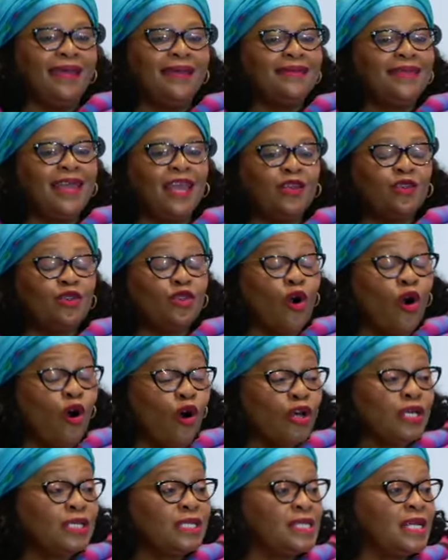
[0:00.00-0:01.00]
They
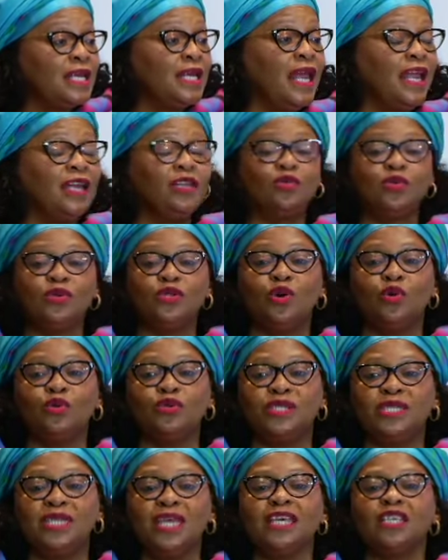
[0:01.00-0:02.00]
don't relate with
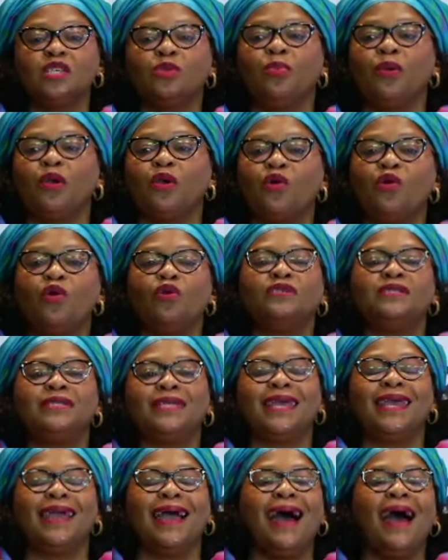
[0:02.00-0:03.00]
those things because
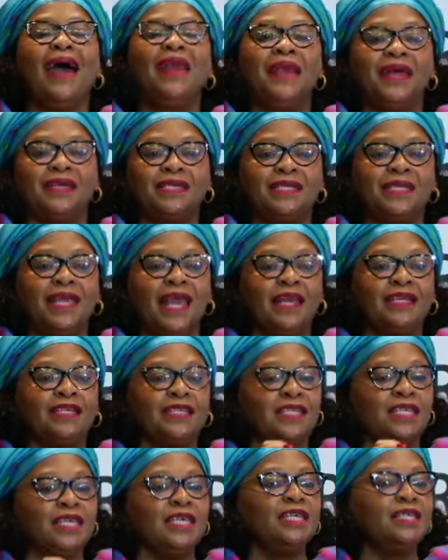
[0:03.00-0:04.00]
they
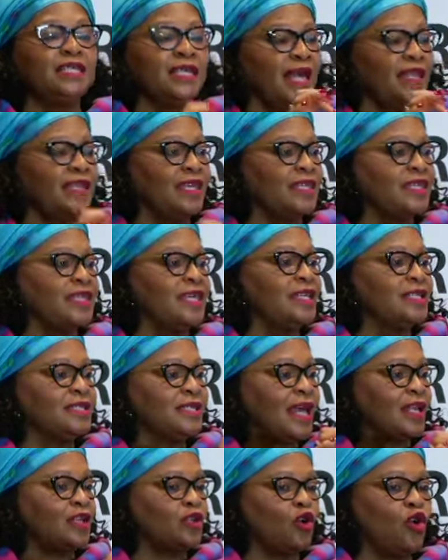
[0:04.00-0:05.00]
understand these are the things
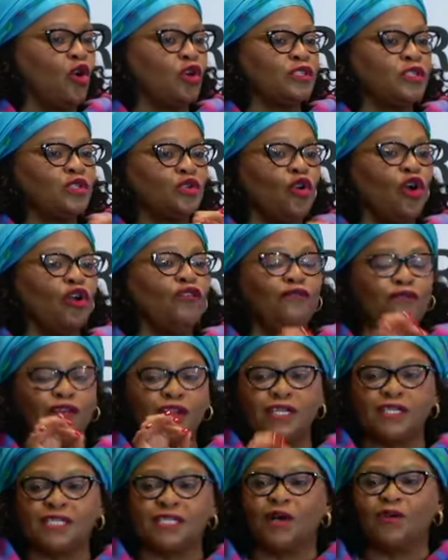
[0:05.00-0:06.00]
that caused
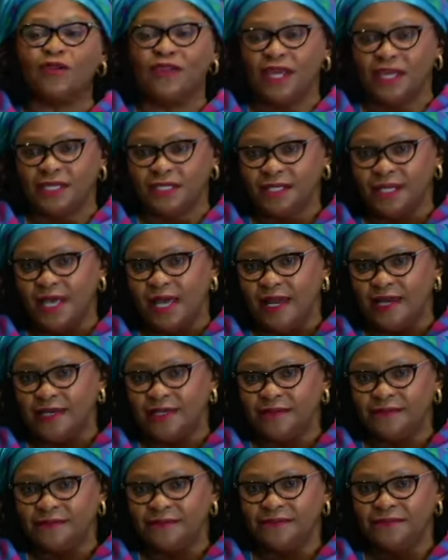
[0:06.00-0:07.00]
conflict on their side.
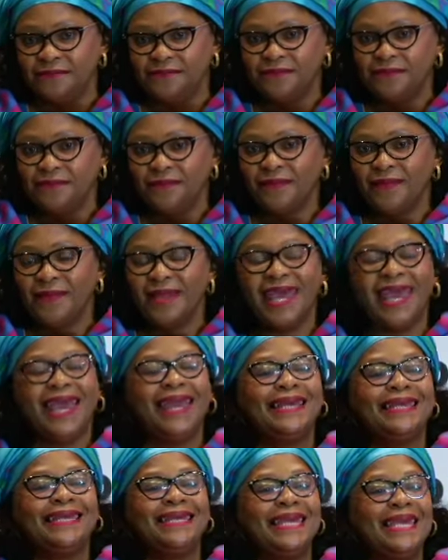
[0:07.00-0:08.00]

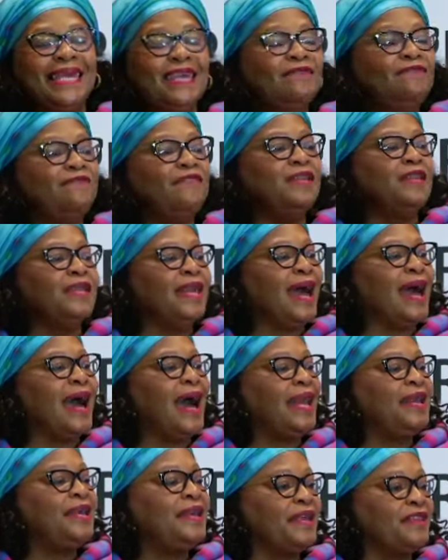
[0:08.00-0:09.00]
And even
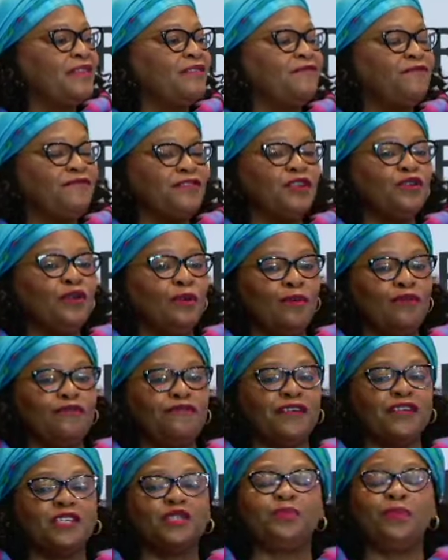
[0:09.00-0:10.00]
under the freedom
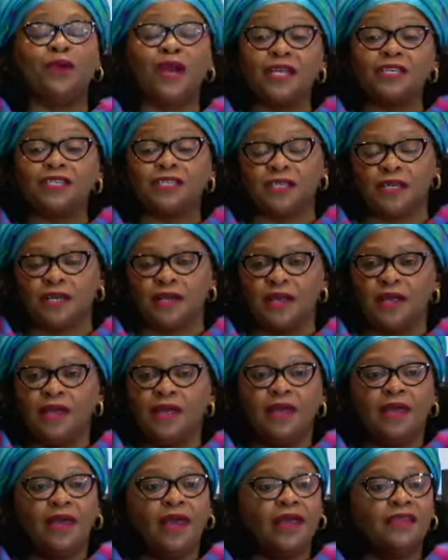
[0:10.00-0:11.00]
of expression
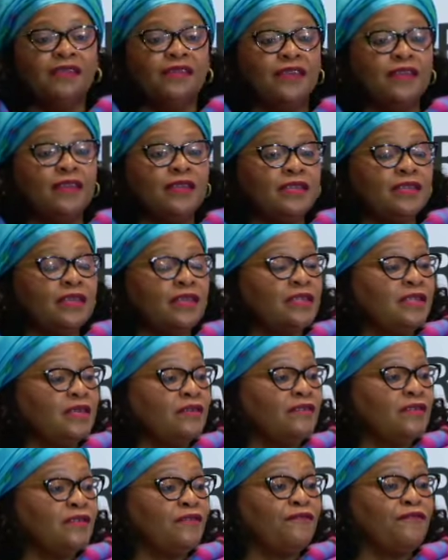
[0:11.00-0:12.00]
and
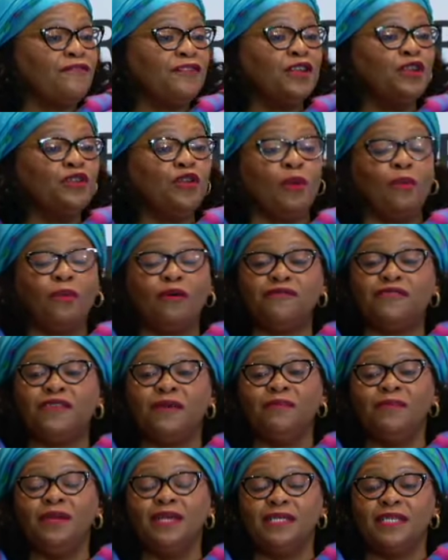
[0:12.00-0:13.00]
the freedom of the
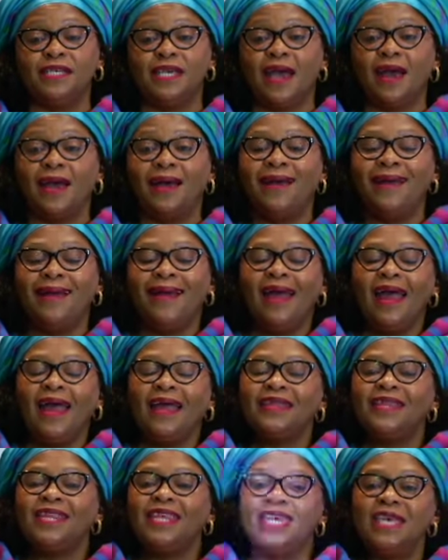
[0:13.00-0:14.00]
media,
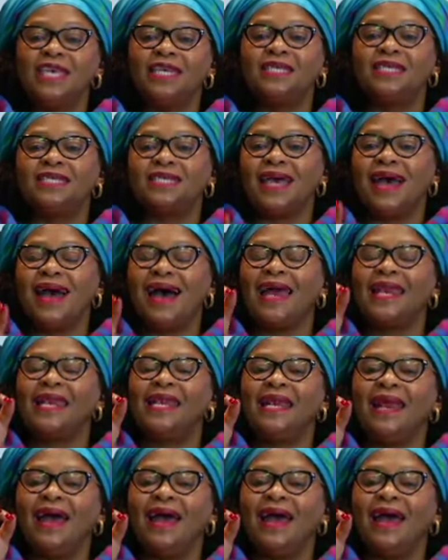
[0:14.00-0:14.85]
these are